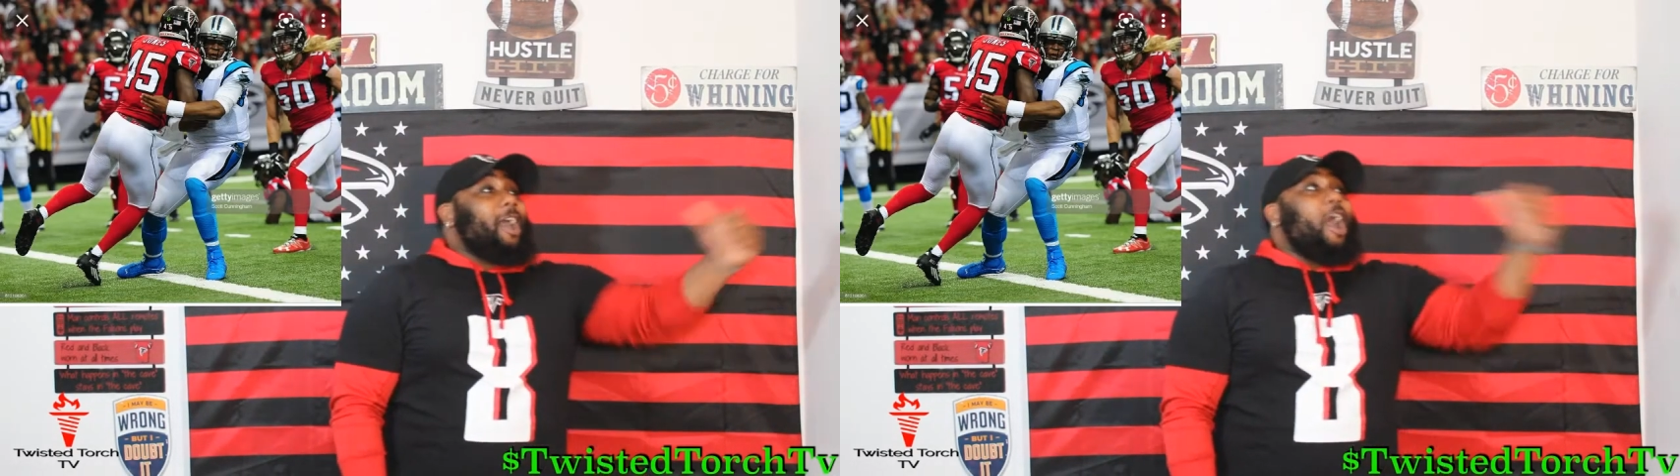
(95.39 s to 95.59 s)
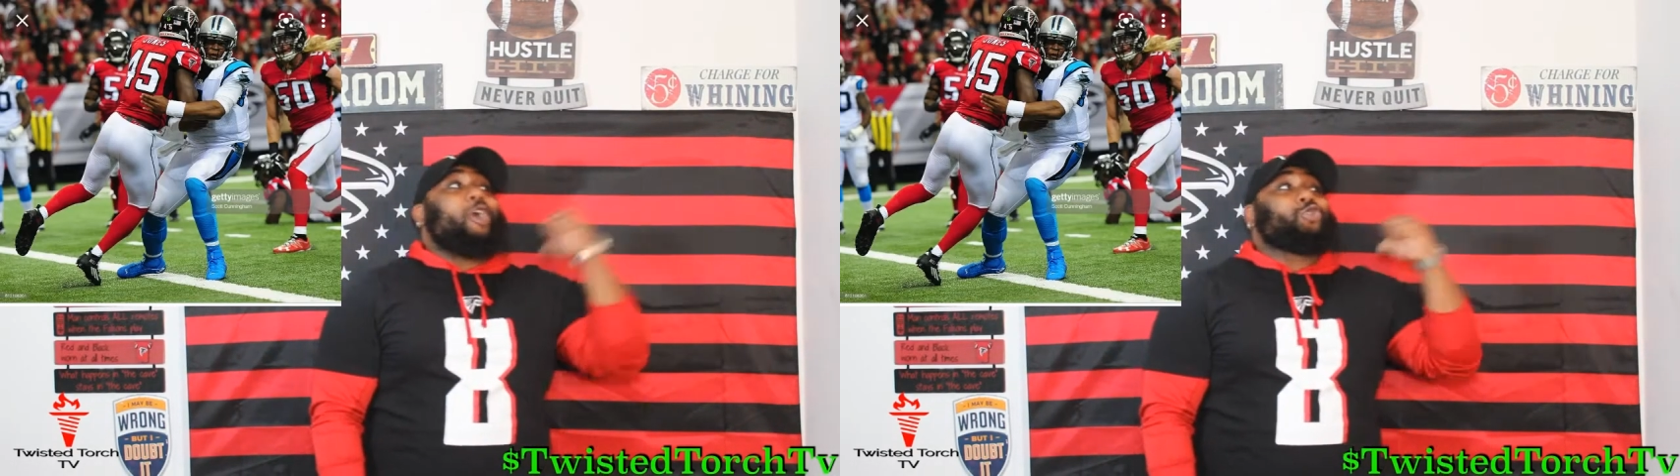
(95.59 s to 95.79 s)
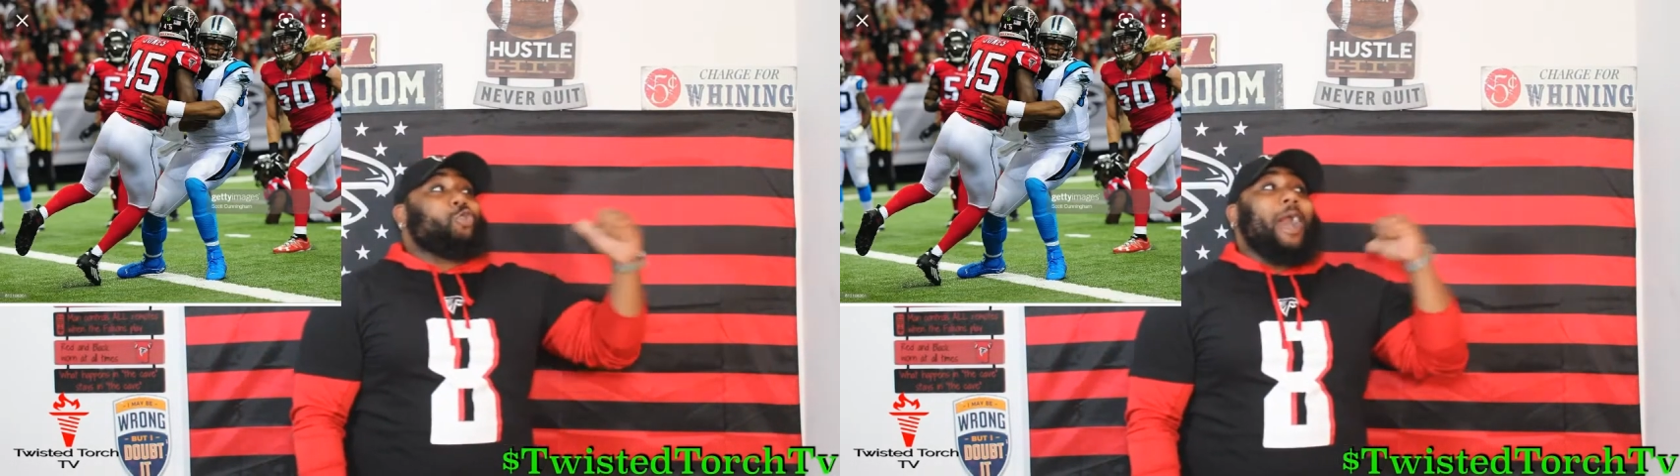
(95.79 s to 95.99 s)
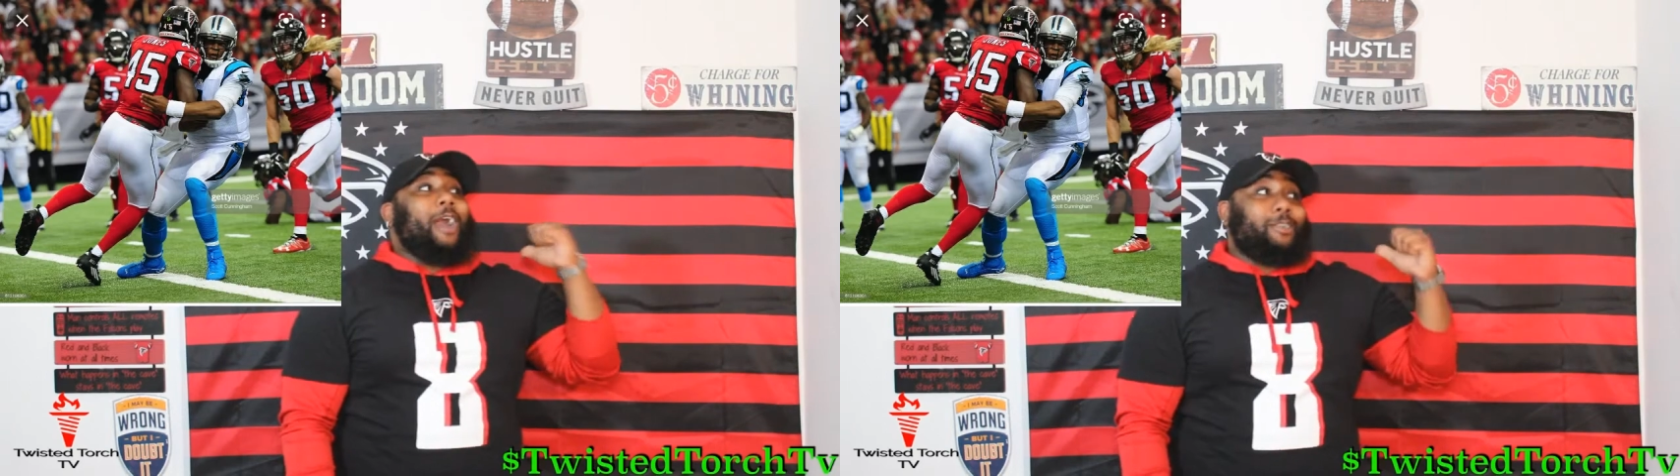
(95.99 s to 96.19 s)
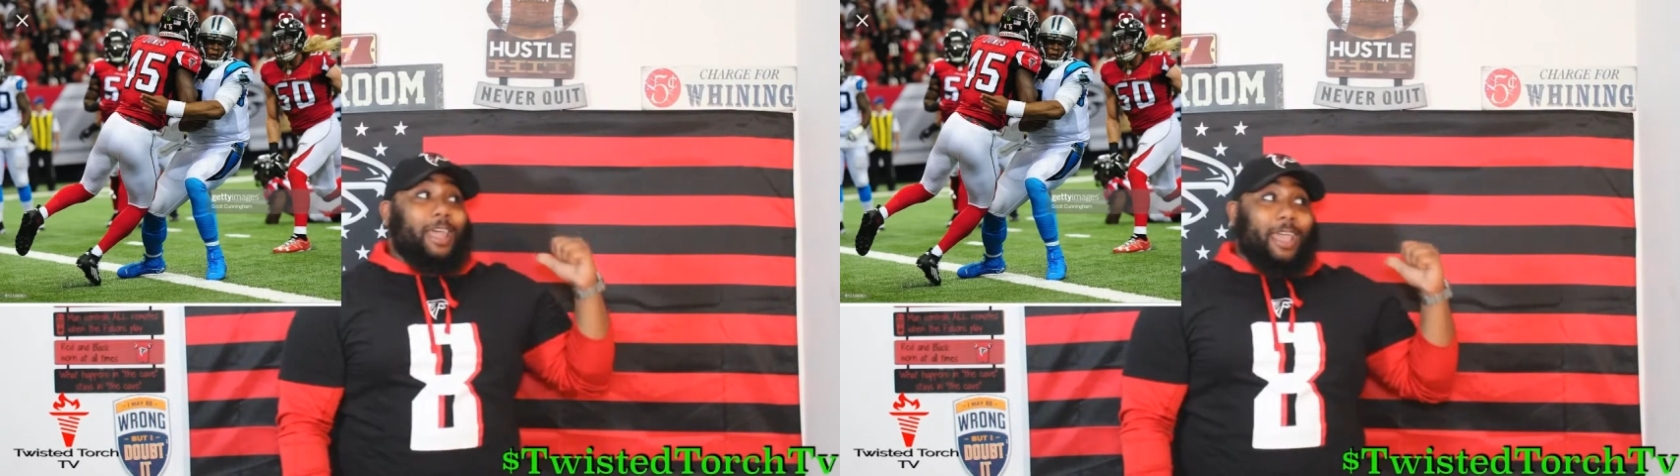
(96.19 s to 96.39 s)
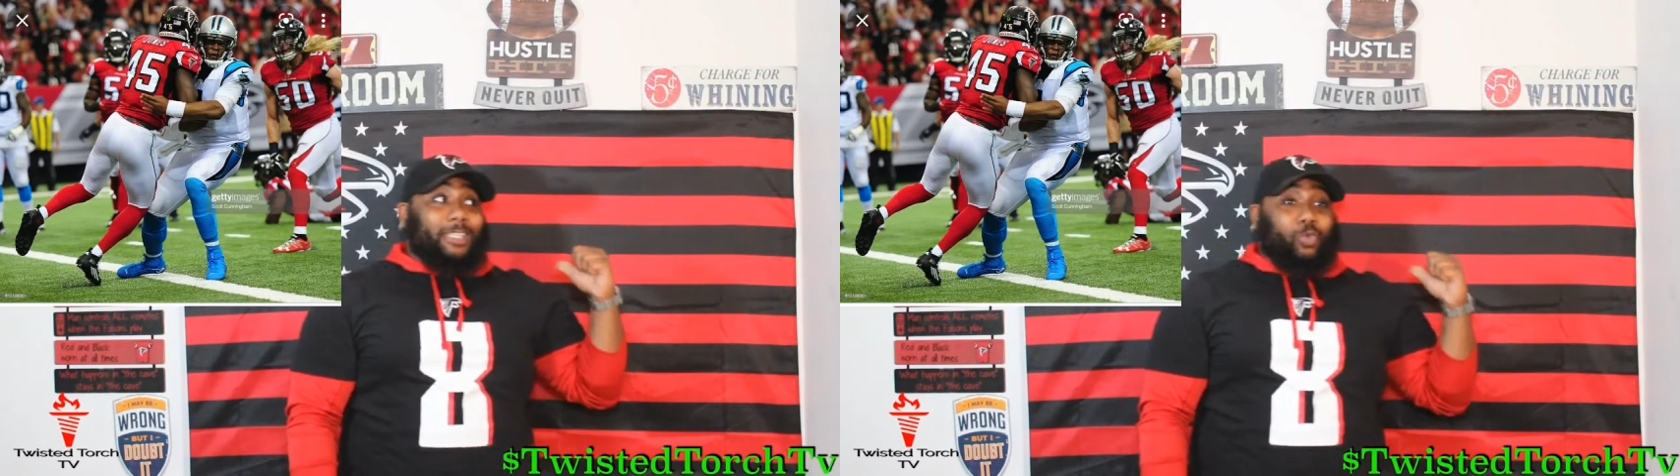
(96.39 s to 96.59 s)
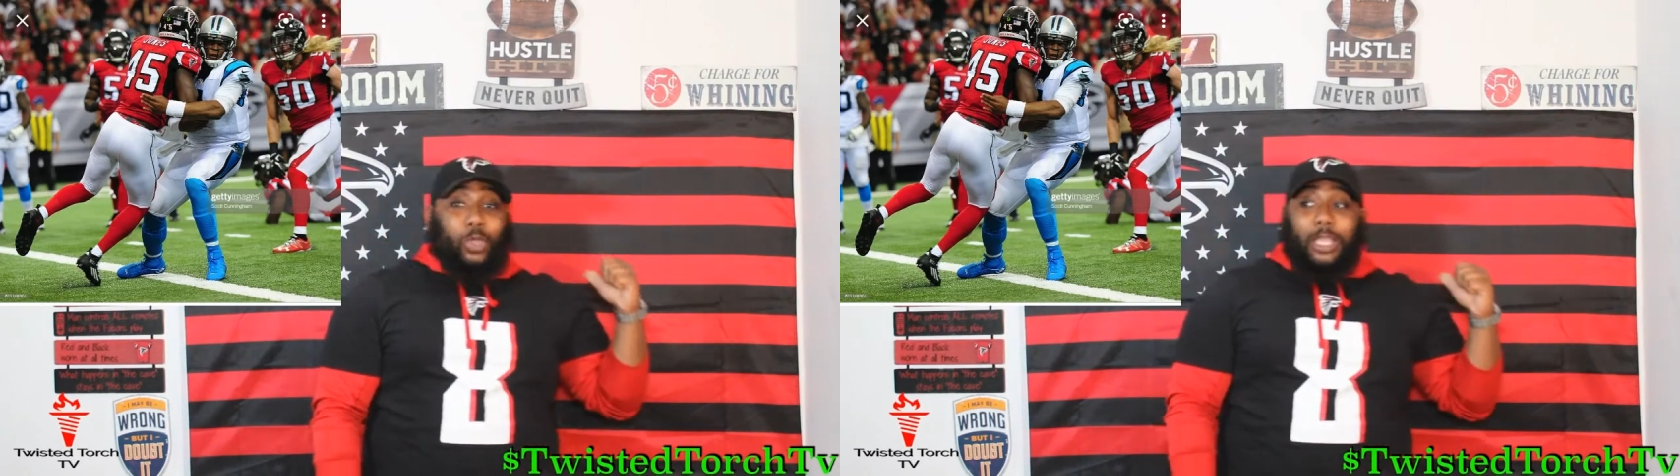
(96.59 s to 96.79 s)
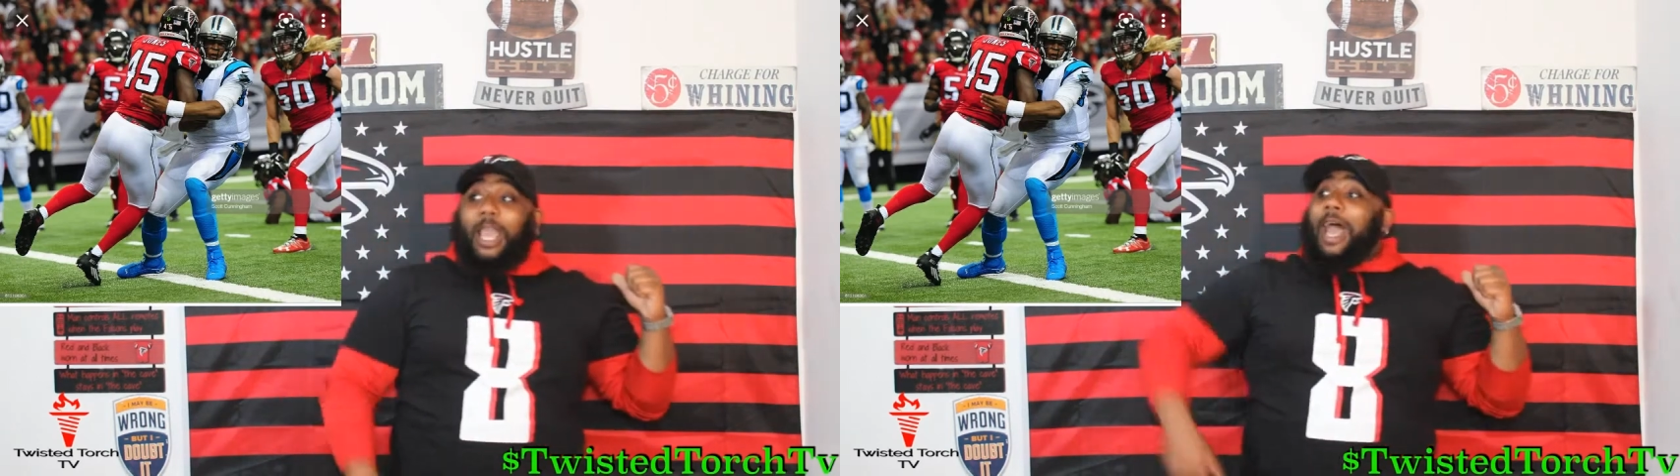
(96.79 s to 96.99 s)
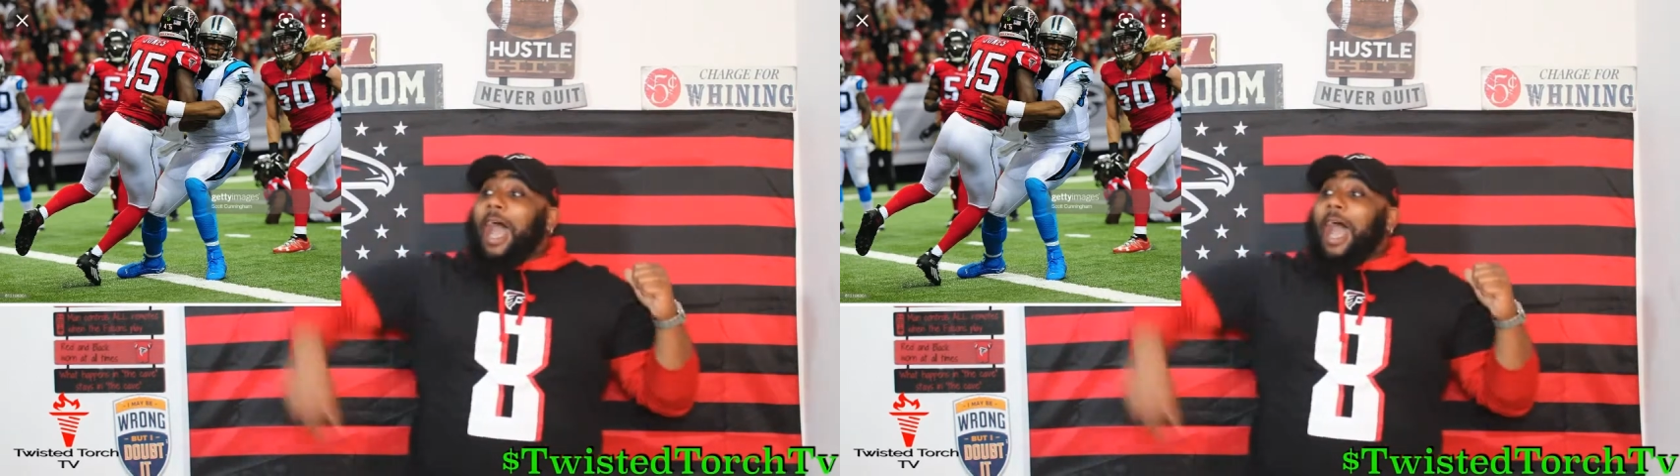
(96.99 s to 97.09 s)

called you out last week.